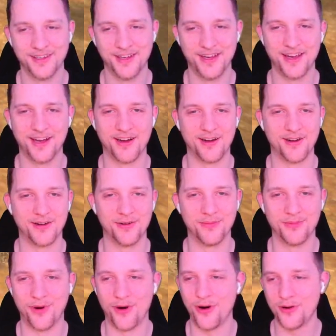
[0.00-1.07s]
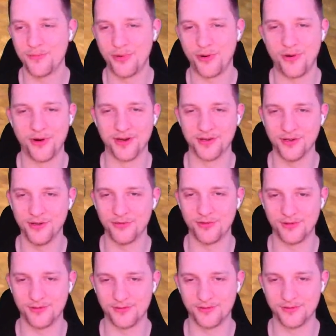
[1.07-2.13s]
yeah, on point. Oh,
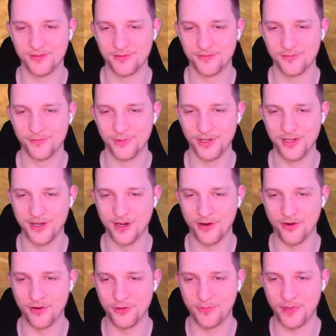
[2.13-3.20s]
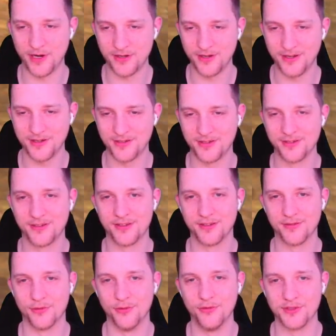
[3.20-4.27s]
we need our new bug net.
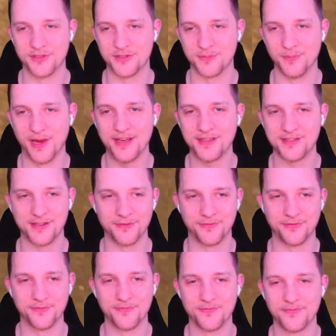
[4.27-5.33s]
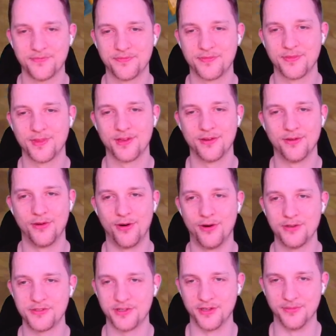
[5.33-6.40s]
Oh, it's massive.
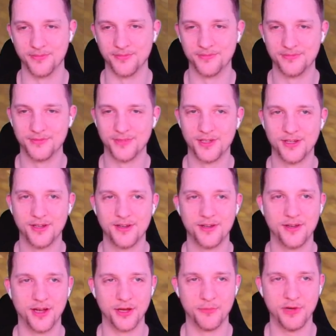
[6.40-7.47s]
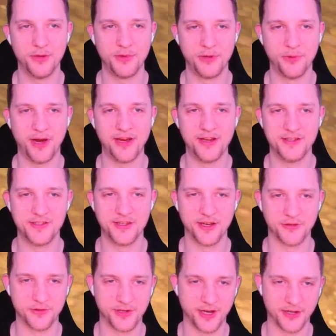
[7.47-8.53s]
Awesome. It will be way easier
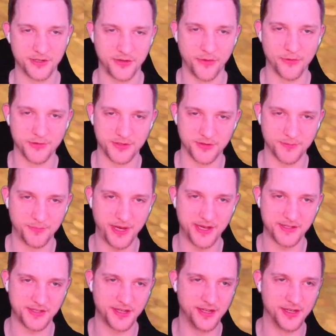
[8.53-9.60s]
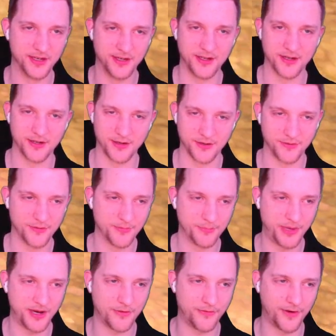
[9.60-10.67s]
to catch those pesky little
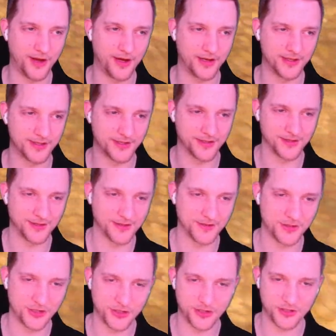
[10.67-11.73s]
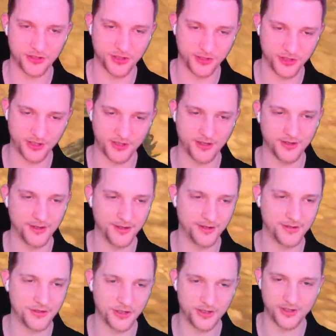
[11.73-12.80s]
butterflies. Chuk, chuk, chuk,
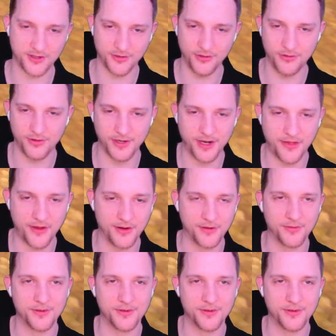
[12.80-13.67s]
Oh, another